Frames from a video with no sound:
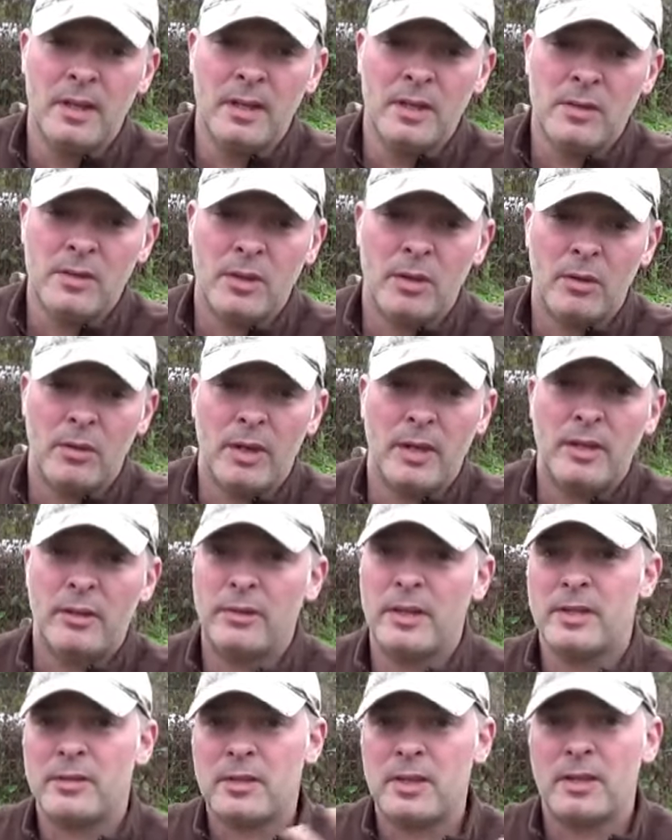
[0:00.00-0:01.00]
So I
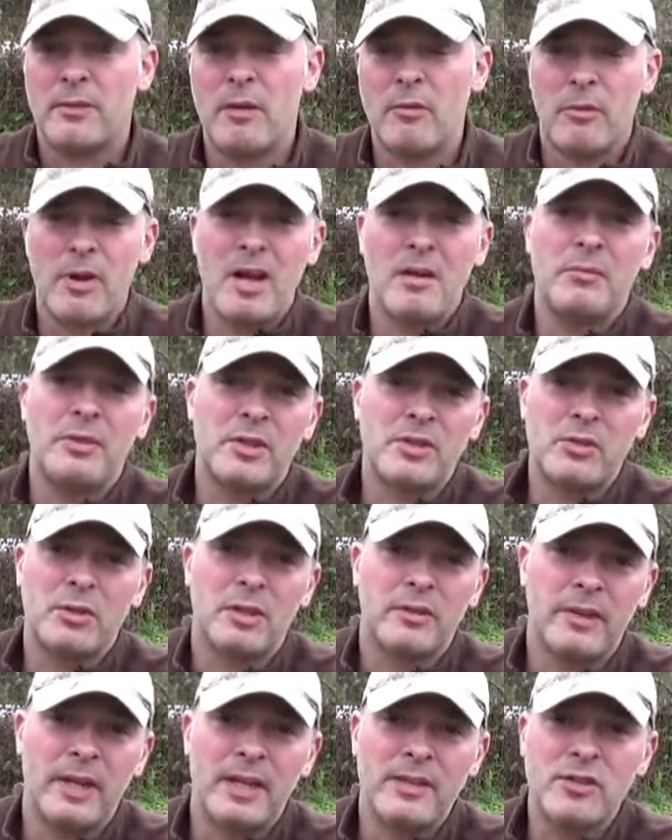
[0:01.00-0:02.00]
know that's kind of a rambling sort
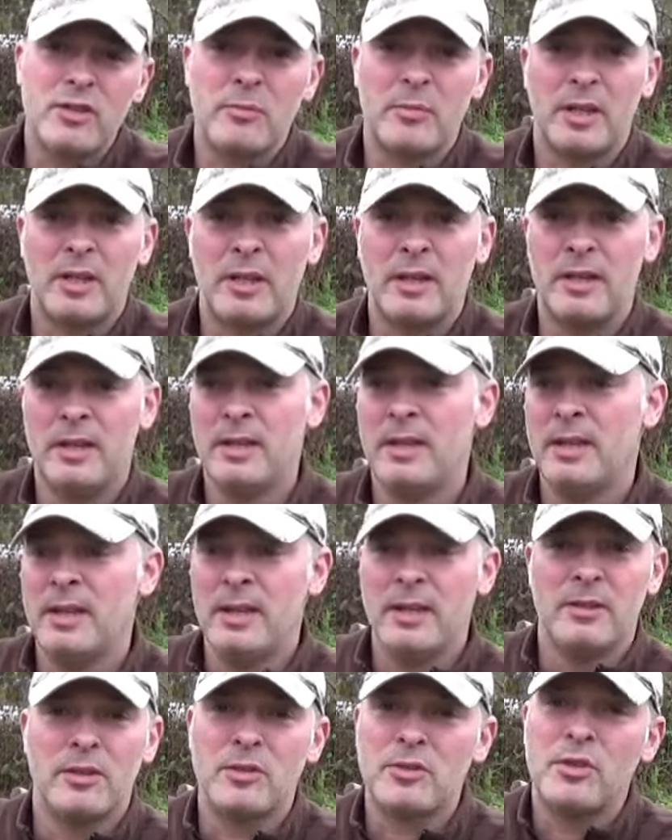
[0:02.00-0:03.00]
of answer, but
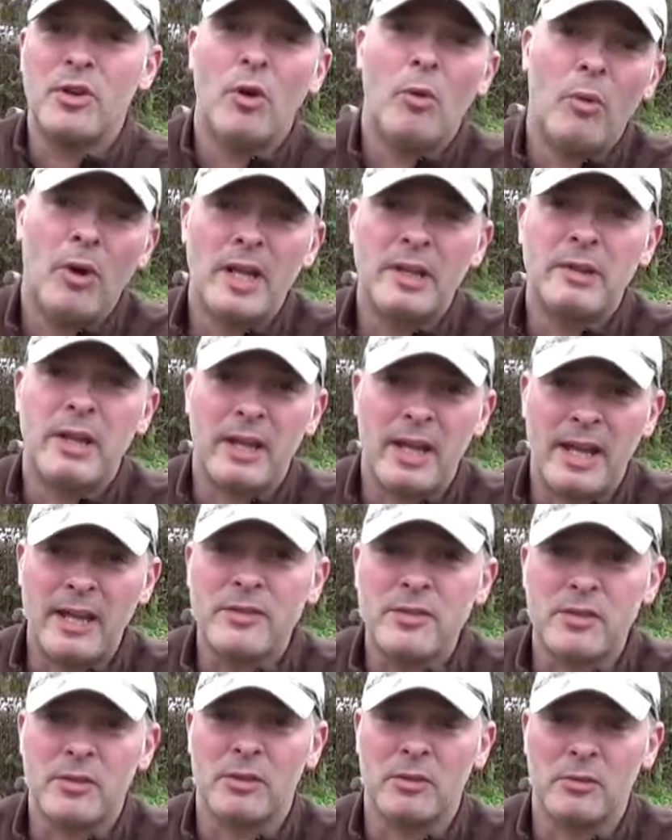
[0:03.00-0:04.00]
there's no one
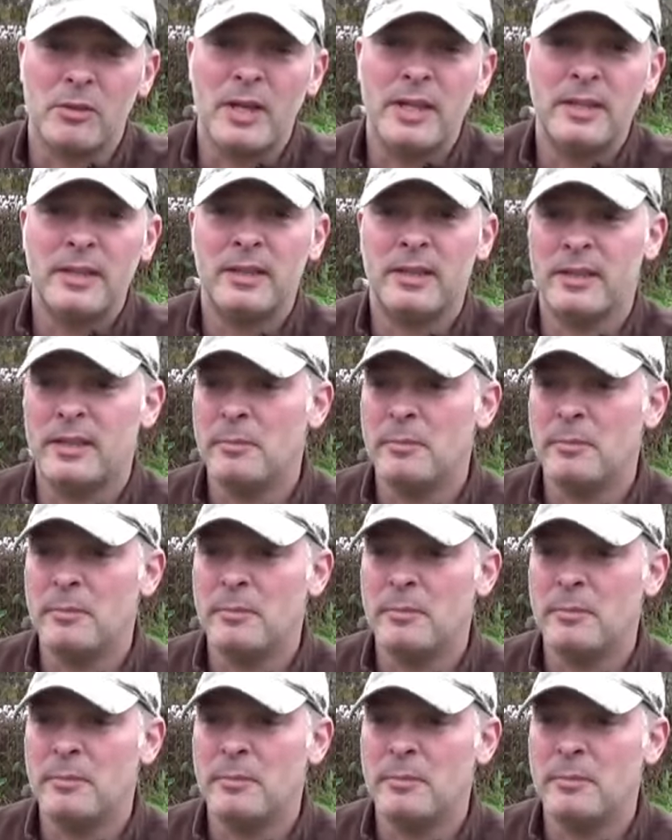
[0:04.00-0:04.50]
answer, right?